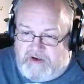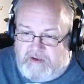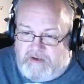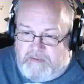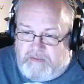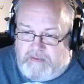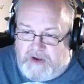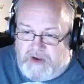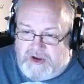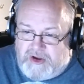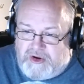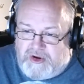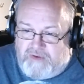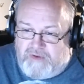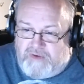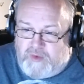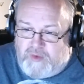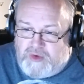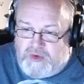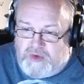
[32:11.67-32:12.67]
my
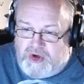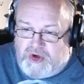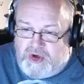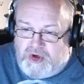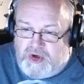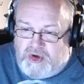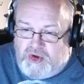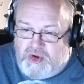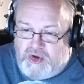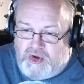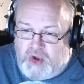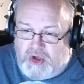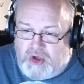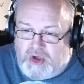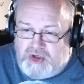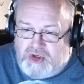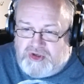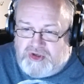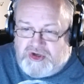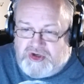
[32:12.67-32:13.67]
Corona
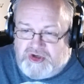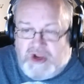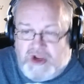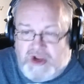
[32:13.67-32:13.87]
knowledge.